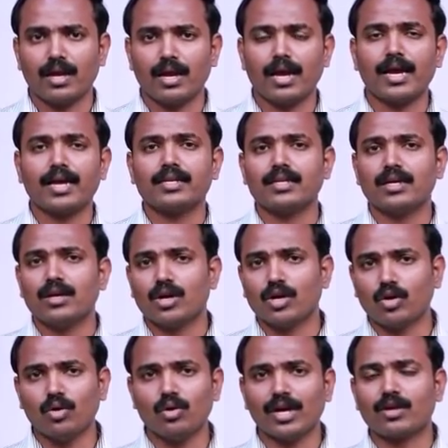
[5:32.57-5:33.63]
and
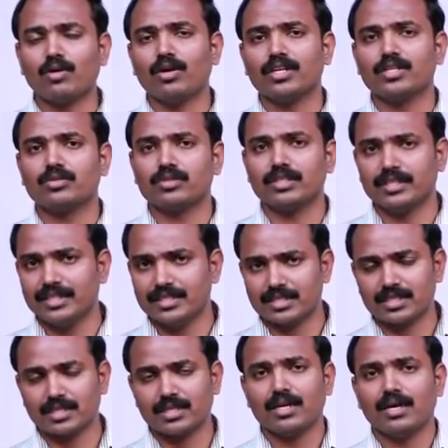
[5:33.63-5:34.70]
go according to
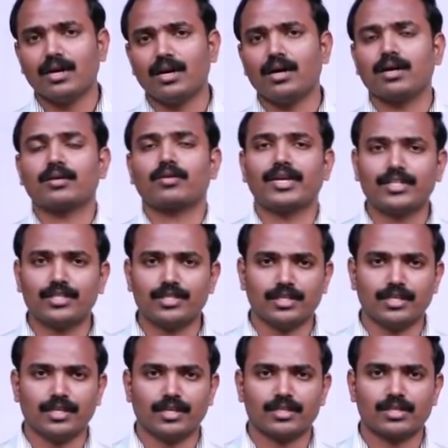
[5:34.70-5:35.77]
each
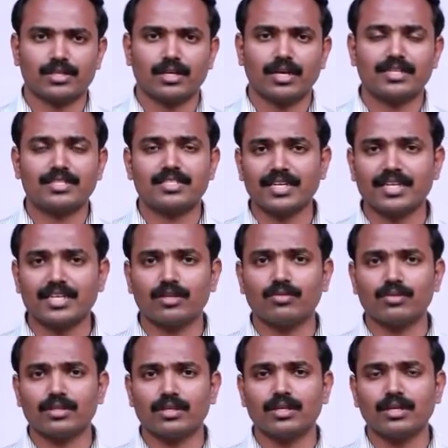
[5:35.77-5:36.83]
criteria and check it
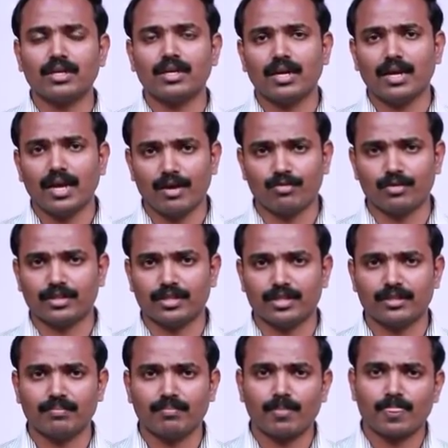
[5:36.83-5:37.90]
with
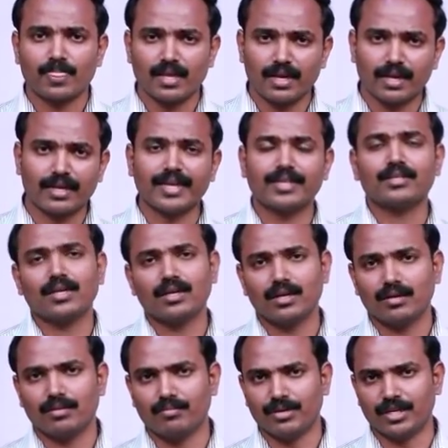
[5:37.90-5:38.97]
everything. Get
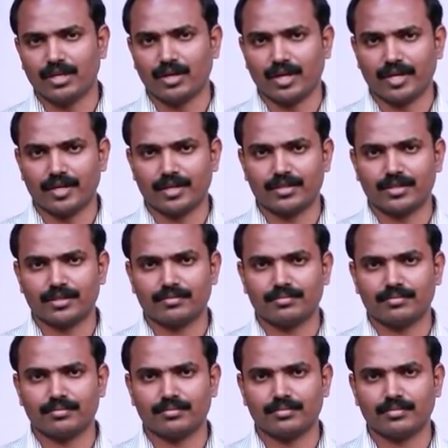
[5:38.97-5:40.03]
B graded.
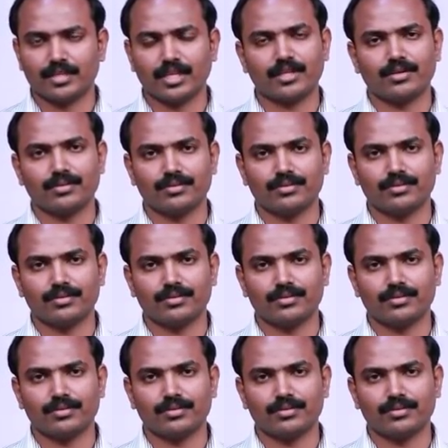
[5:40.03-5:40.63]
Thank you.